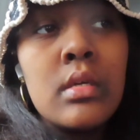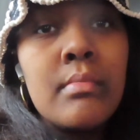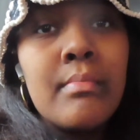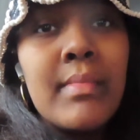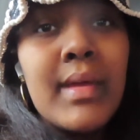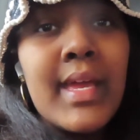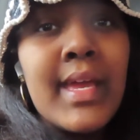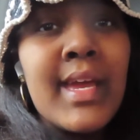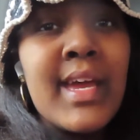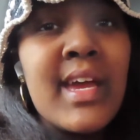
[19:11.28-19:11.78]

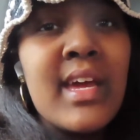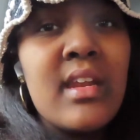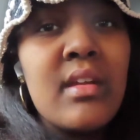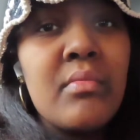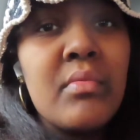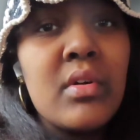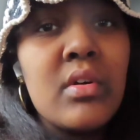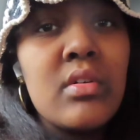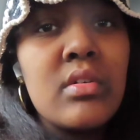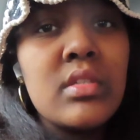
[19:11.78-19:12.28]
Manhattan,
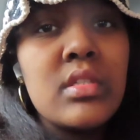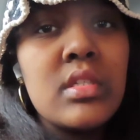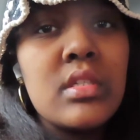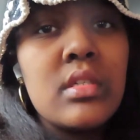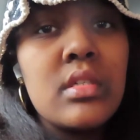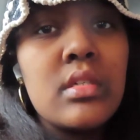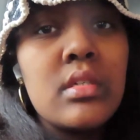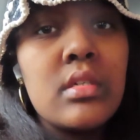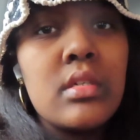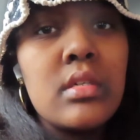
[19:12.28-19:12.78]
we're going to
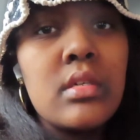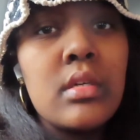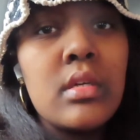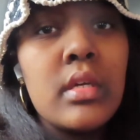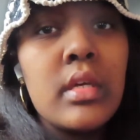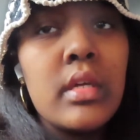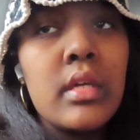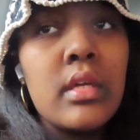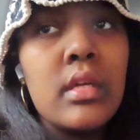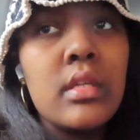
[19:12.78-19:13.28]
the
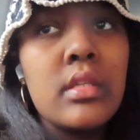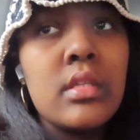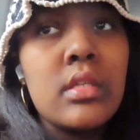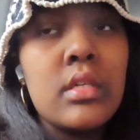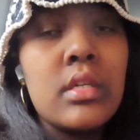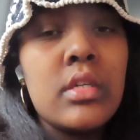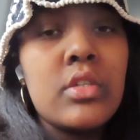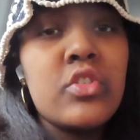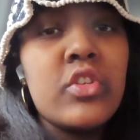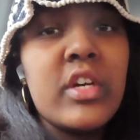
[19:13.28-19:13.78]
to
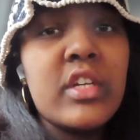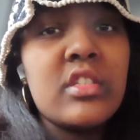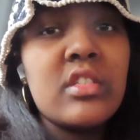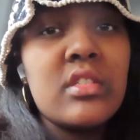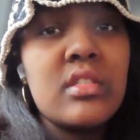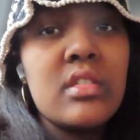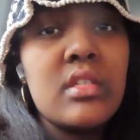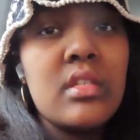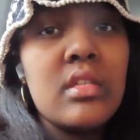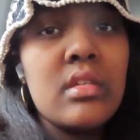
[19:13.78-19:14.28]
the attraction
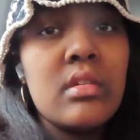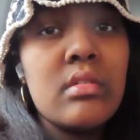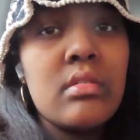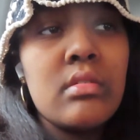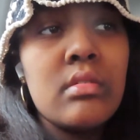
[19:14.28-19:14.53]
city.